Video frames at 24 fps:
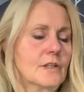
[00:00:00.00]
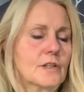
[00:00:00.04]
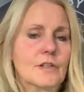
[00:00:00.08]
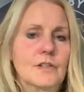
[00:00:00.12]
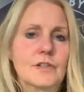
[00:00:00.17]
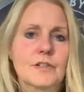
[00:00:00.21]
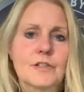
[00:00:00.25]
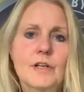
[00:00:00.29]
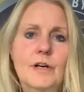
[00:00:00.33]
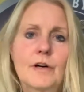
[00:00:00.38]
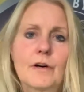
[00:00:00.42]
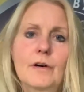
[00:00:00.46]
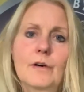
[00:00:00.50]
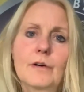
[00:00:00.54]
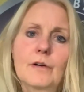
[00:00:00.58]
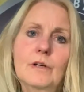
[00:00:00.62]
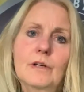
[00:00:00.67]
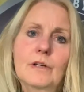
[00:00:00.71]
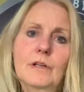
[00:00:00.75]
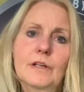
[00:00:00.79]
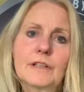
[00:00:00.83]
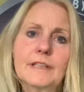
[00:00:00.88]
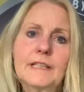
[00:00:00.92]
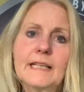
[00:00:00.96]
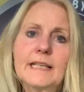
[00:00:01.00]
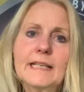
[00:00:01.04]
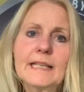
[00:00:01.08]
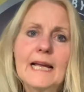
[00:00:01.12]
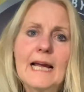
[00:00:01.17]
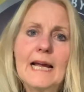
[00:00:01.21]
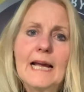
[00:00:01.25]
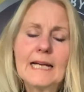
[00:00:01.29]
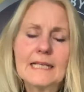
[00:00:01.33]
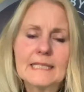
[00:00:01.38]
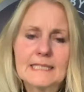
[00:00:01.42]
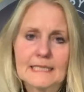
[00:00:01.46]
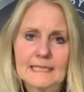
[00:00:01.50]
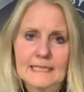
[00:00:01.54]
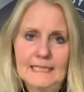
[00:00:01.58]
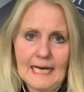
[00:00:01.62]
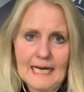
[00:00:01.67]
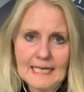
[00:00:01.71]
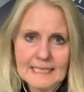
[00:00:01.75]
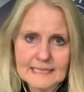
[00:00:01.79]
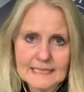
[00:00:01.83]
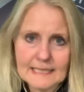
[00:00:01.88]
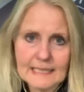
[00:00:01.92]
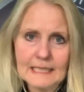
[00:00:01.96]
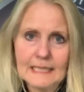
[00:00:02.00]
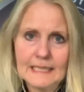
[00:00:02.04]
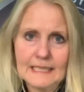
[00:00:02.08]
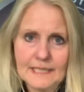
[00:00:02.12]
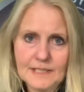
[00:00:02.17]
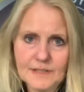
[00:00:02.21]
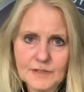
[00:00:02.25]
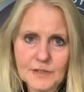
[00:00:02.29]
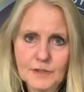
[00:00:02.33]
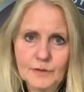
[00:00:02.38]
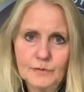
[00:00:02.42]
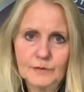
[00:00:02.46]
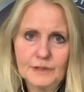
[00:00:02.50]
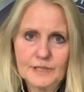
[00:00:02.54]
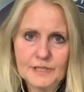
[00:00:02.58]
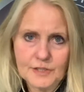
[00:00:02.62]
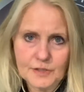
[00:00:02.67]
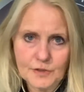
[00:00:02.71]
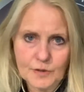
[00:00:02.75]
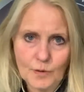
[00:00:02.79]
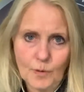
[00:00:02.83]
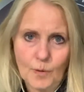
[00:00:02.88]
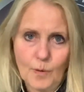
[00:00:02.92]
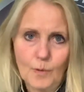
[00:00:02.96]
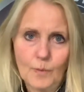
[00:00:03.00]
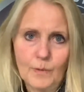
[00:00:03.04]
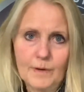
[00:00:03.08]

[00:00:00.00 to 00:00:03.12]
So looking at gut cleanse and restore,